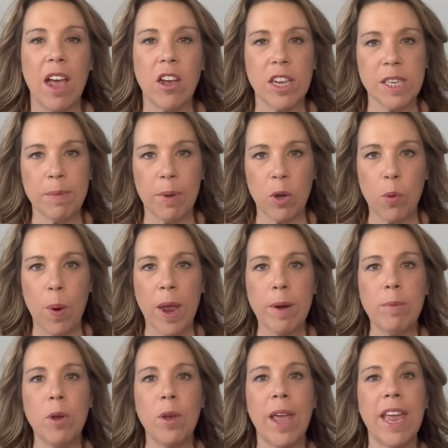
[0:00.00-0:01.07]
got some
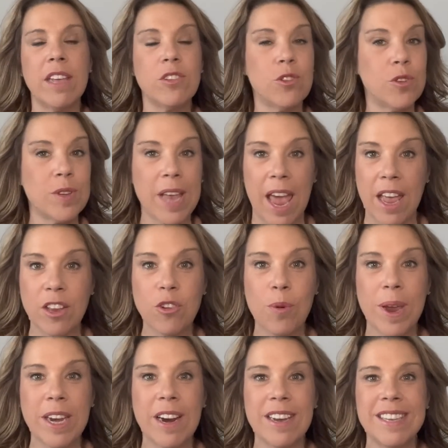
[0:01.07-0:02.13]
incredible answers and
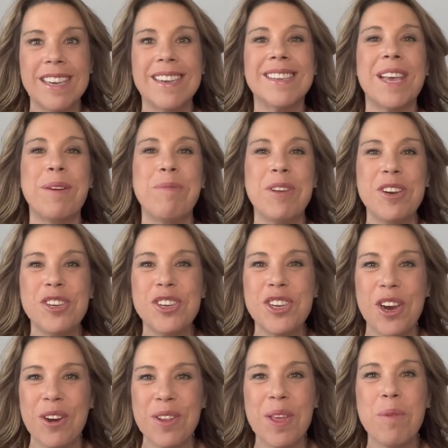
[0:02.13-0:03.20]
great ideas, and we're going to
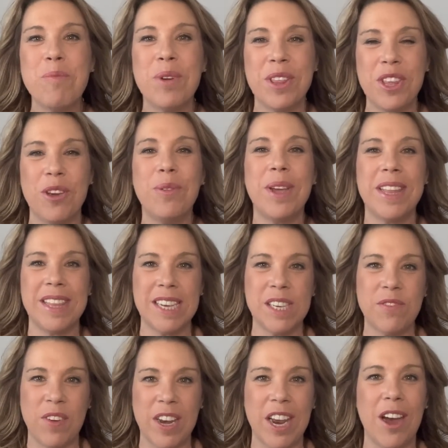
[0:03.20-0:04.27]
share them with you in this
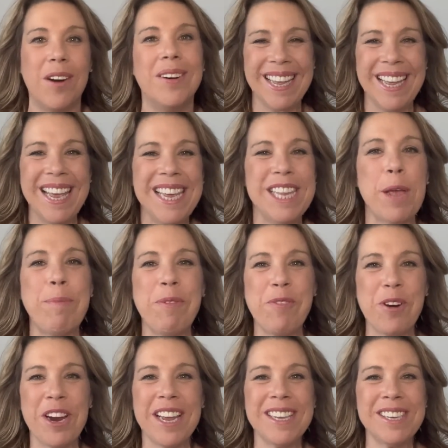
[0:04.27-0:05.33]
video. Now,
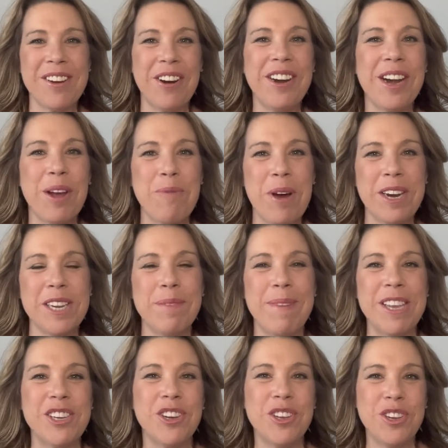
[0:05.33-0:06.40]
before I get started, I wanted to
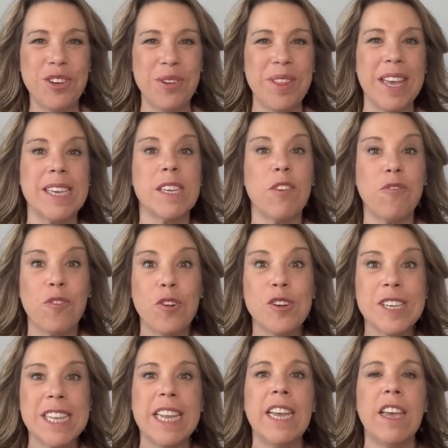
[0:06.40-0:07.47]
mention two things.
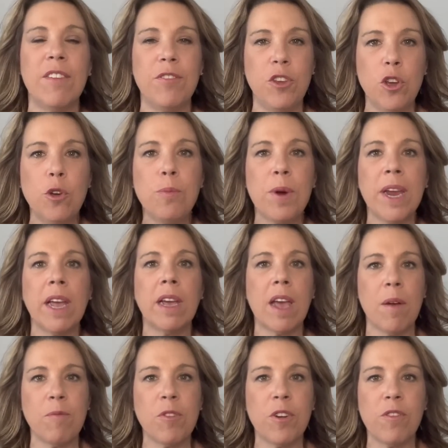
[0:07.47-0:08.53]
Firstly, if you bring a
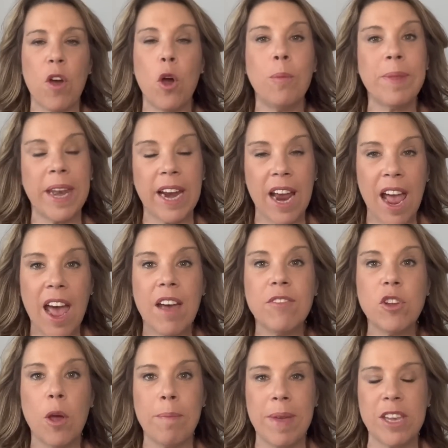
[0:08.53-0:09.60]
comfort of home that I have
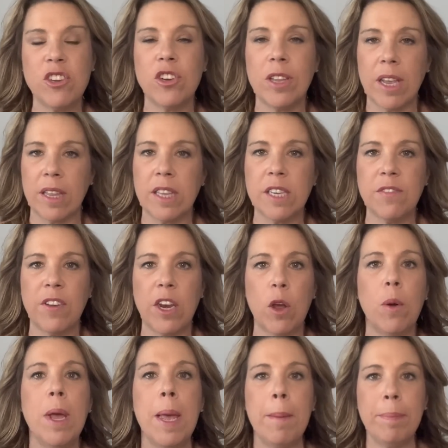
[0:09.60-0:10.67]
not mentioned in this
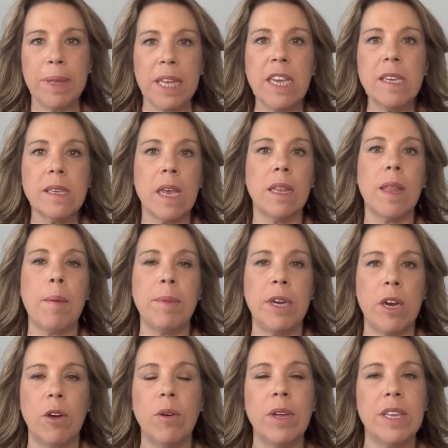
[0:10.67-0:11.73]
video, please let me
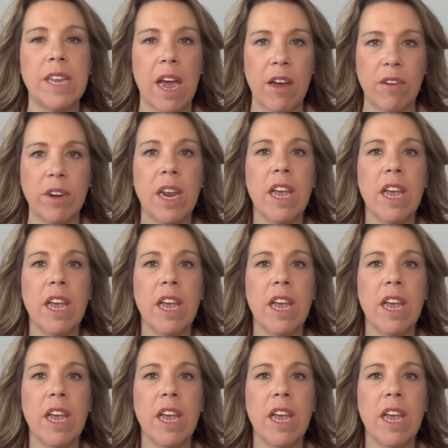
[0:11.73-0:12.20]
know down